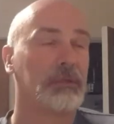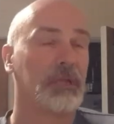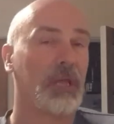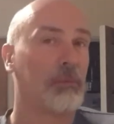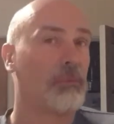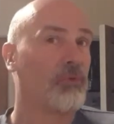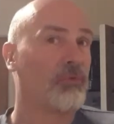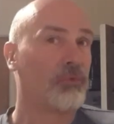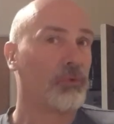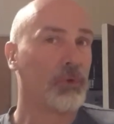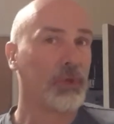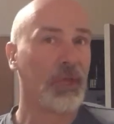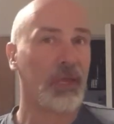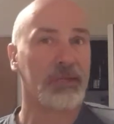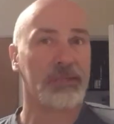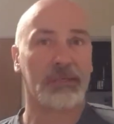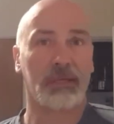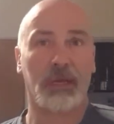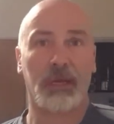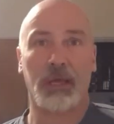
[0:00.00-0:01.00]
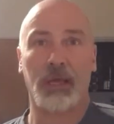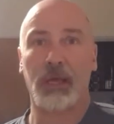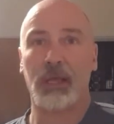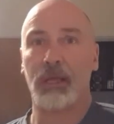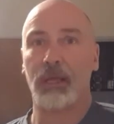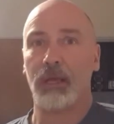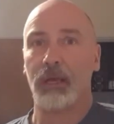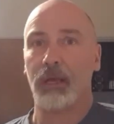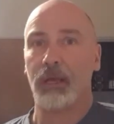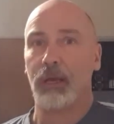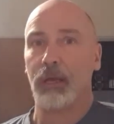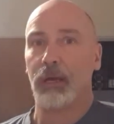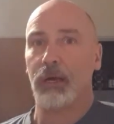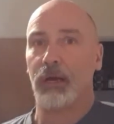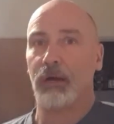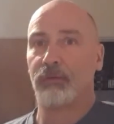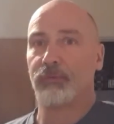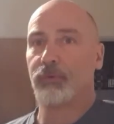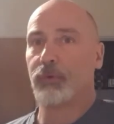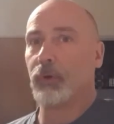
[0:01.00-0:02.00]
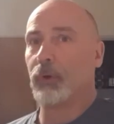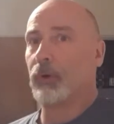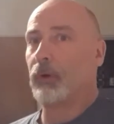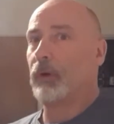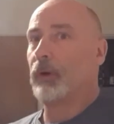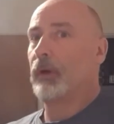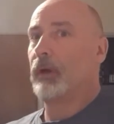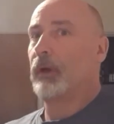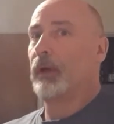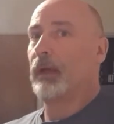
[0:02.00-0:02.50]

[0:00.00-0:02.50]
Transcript: Day before yesterday, I've got